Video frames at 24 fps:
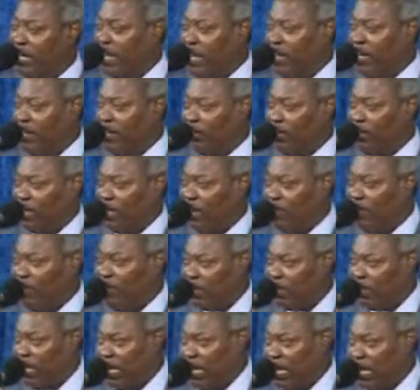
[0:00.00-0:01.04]
a kind of
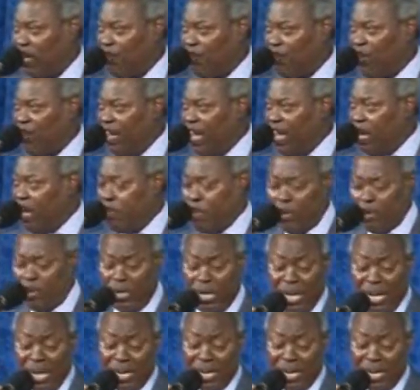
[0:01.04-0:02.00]
service, a kind of labor